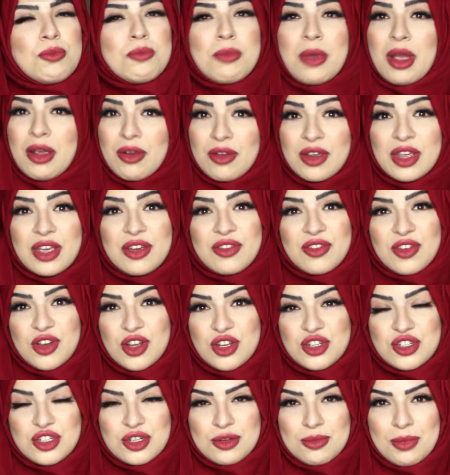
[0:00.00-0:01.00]
marry a
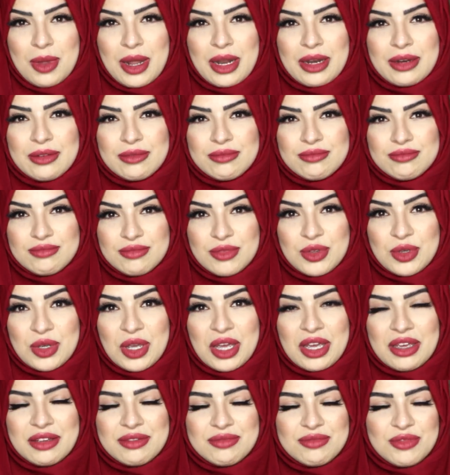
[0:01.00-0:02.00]
virgin man,
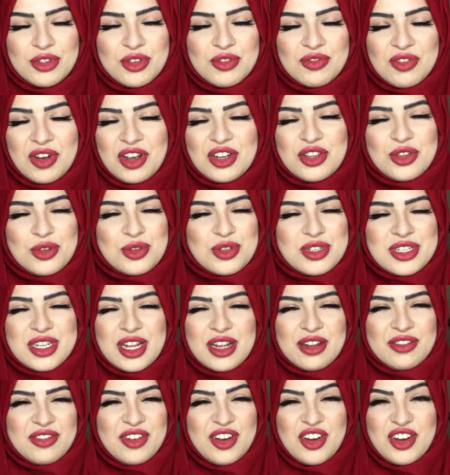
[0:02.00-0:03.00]
okay? You find
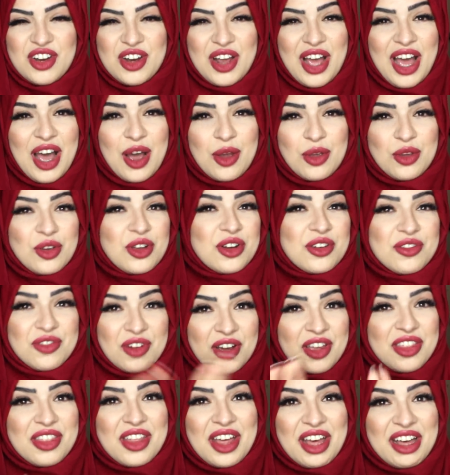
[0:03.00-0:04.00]
yourself, I don't know how you're going to
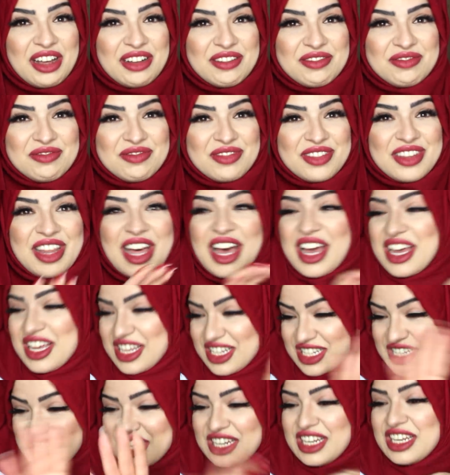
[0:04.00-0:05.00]
find that. That
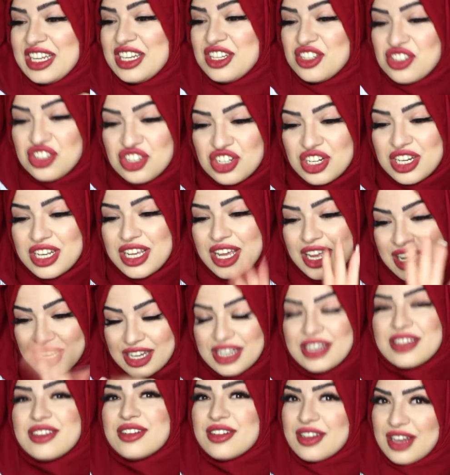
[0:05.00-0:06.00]
is literally a
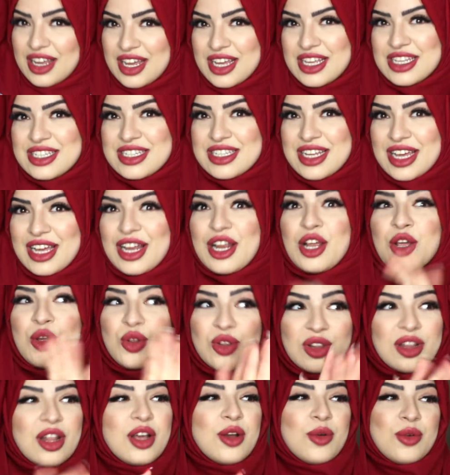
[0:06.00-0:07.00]
needle in a haystack.
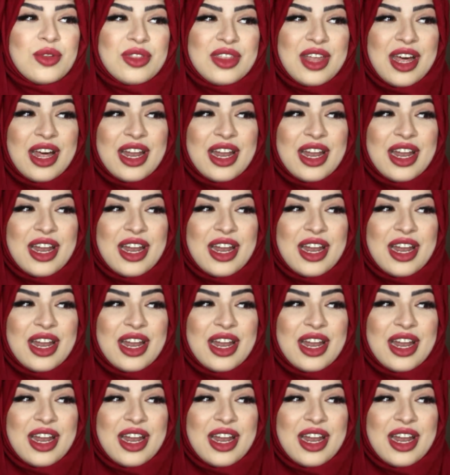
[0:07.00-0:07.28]
Good luck with